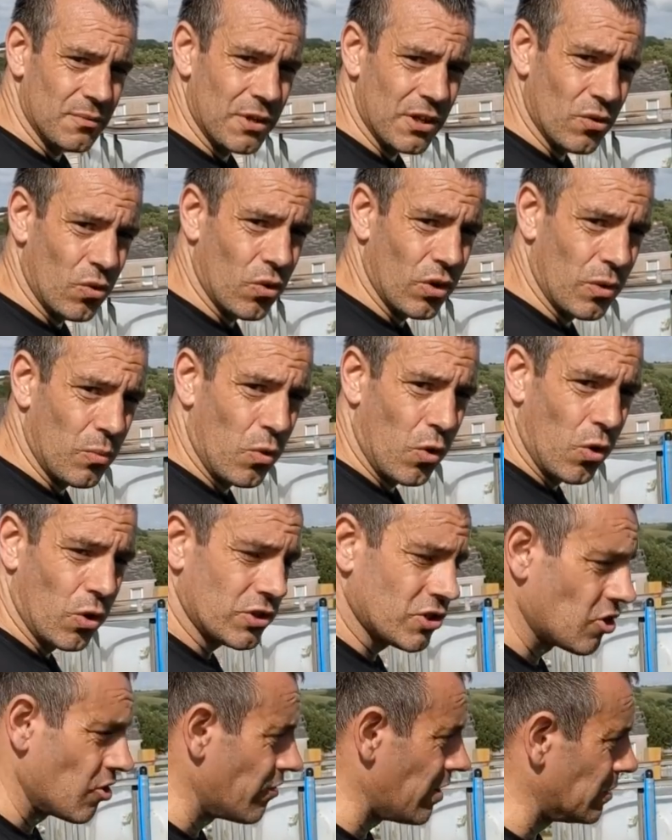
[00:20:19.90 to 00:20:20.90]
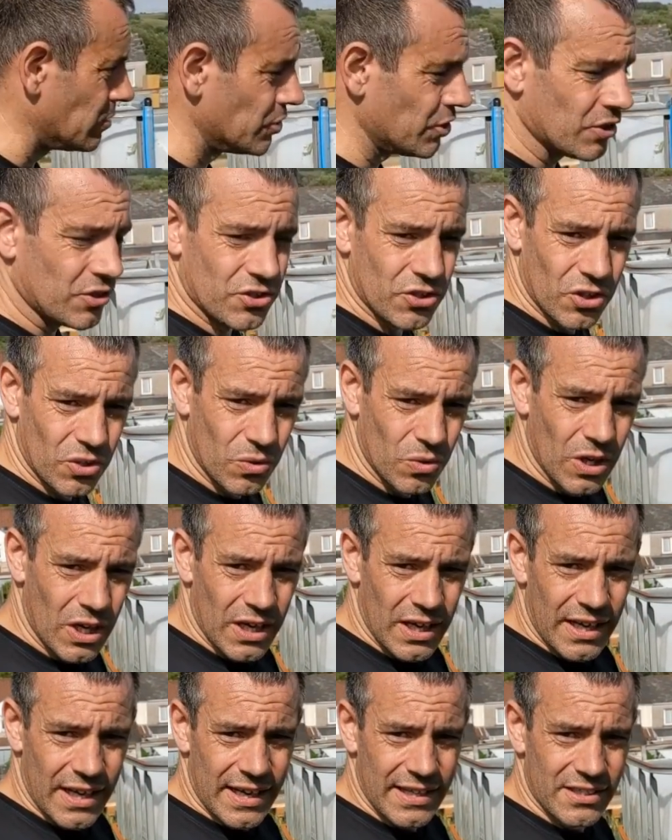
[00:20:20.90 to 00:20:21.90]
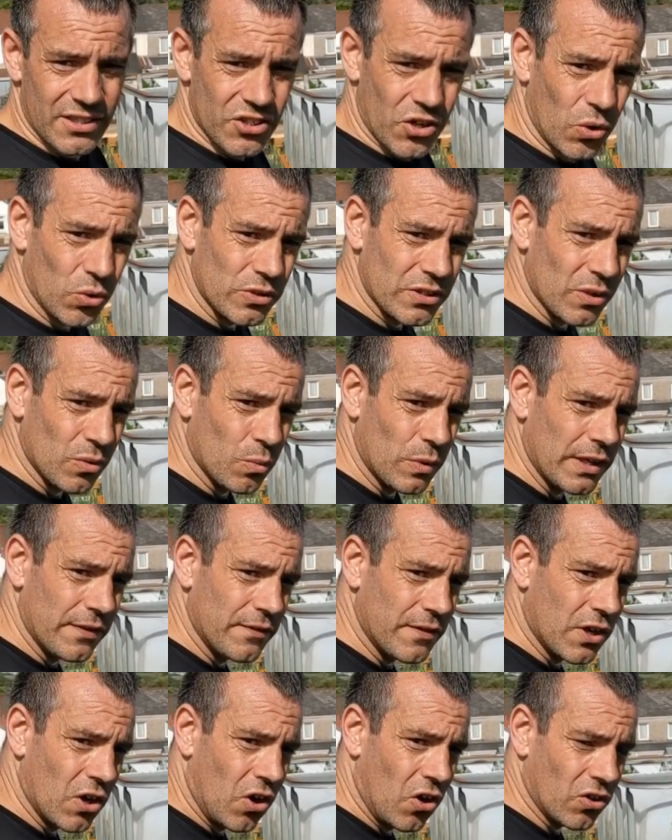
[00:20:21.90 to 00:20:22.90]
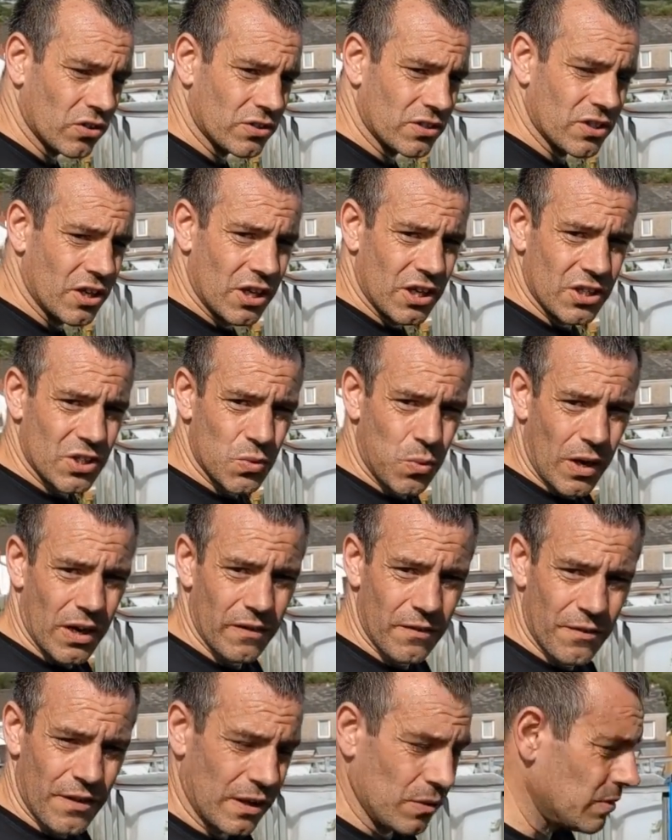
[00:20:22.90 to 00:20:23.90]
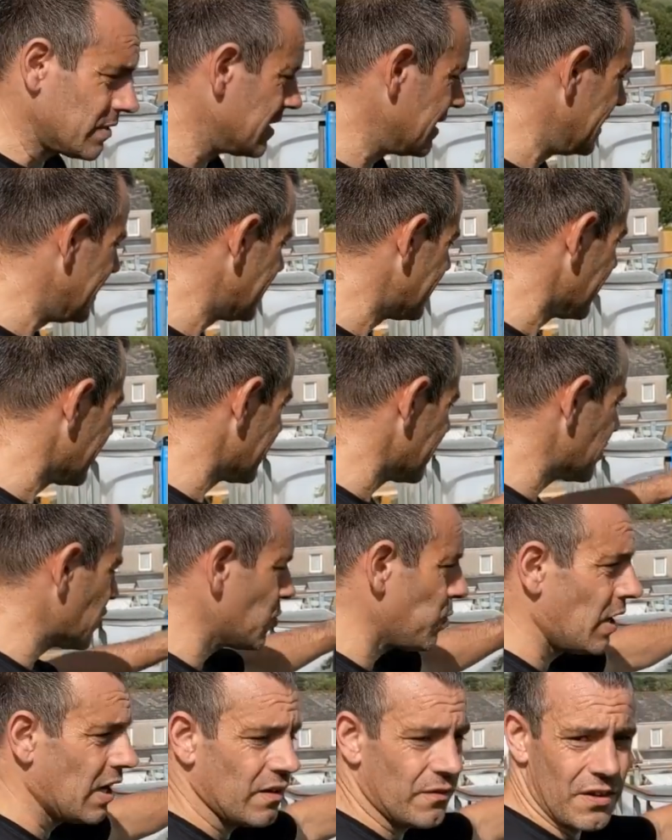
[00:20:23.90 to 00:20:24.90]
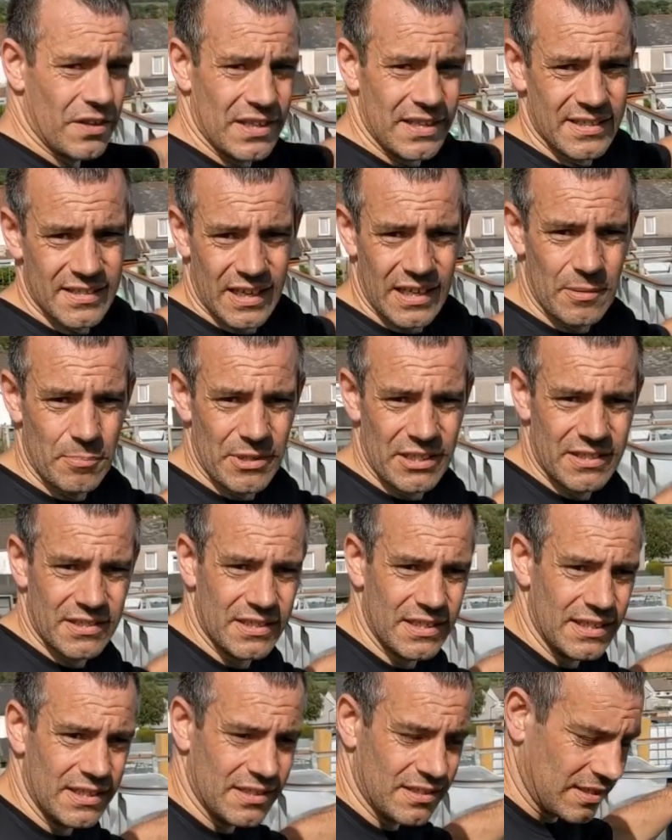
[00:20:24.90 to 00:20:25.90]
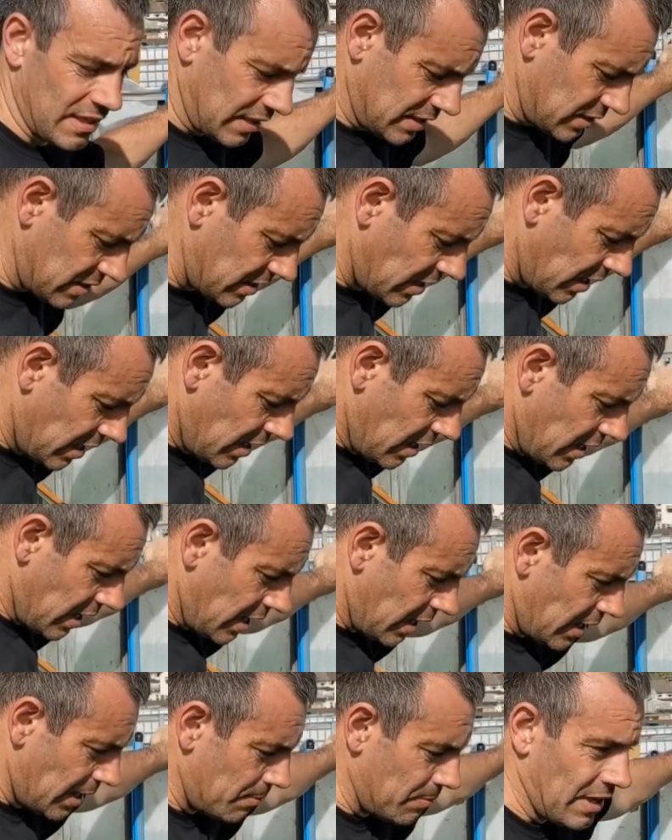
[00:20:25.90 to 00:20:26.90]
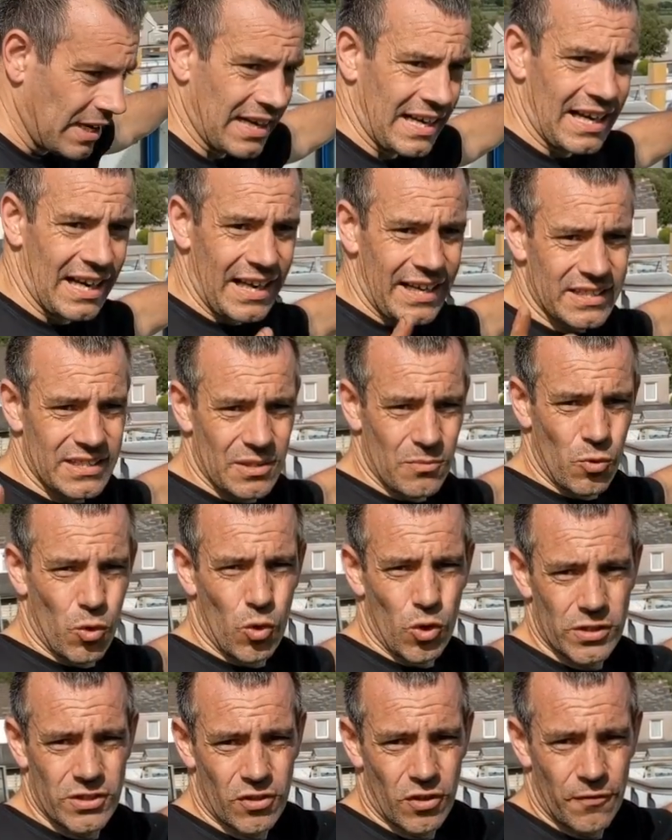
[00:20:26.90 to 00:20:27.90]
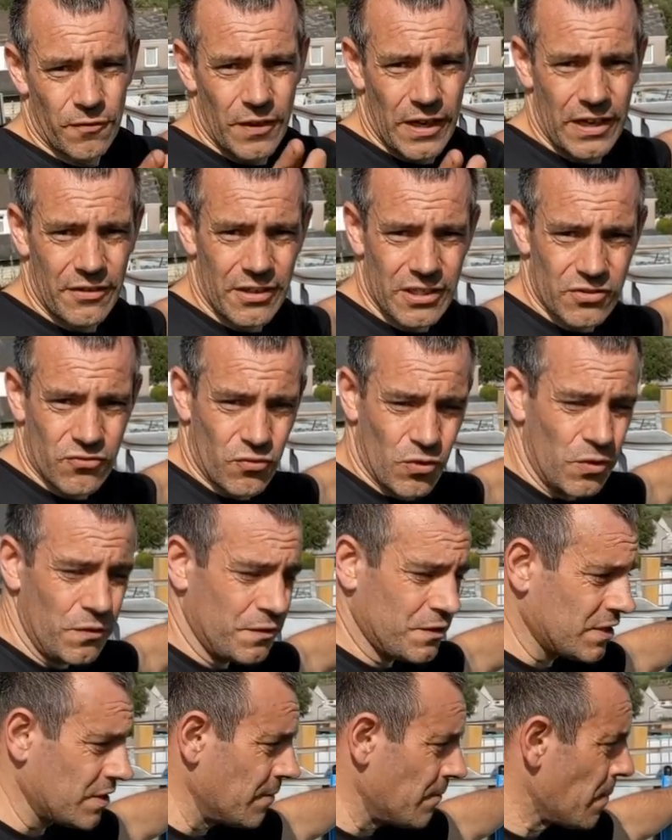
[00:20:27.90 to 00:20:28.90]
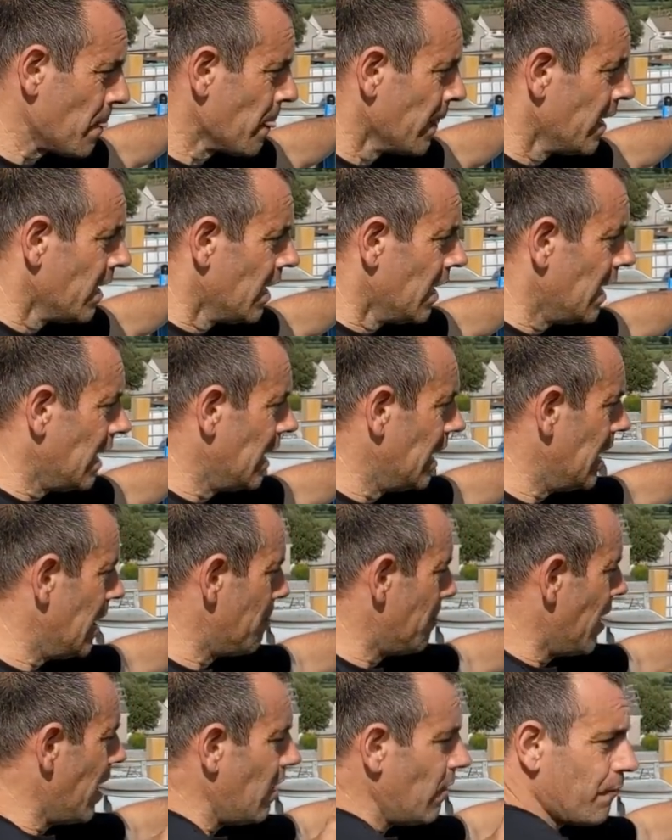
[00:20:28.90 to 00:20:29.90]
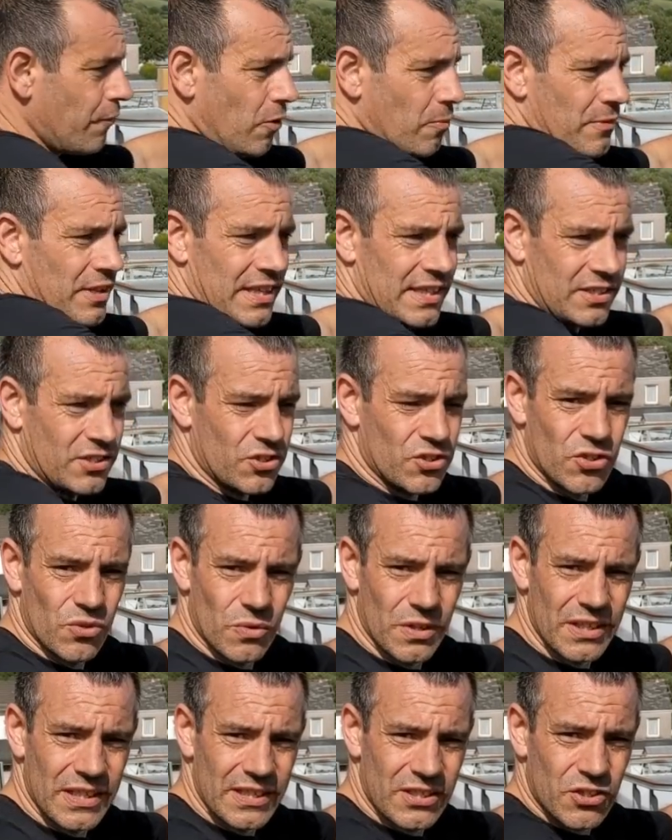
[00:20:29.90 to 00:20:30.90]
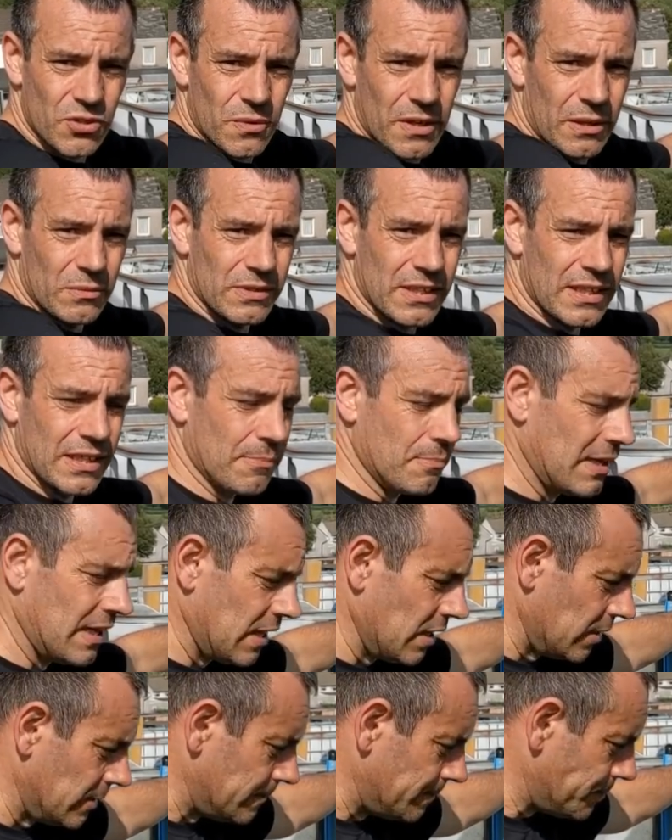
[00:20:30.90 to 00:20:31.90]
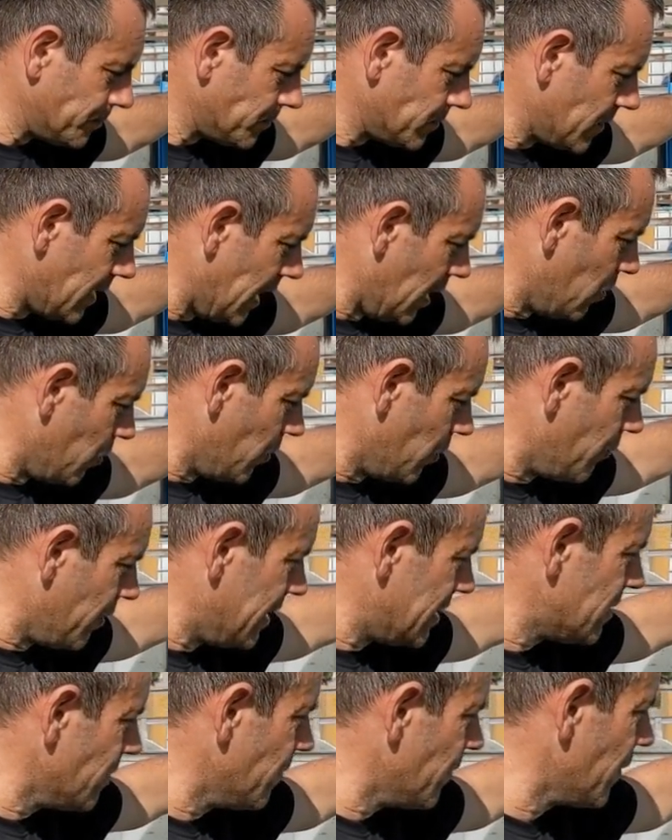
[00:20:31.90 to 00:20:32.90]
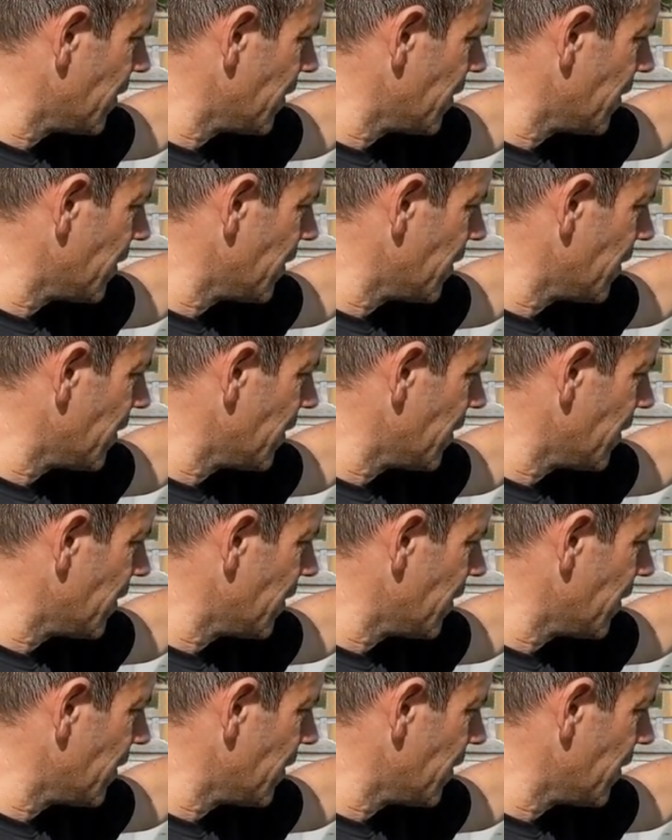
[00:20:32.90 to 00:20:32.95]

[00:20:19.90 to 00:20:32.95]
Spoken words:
with all the water around you. So in total we've got 12,000 litres. That's 12 of these IBCs that are collecting water off various roofs. Apart from these 2, and these 2 are out in the middle. Now the reason for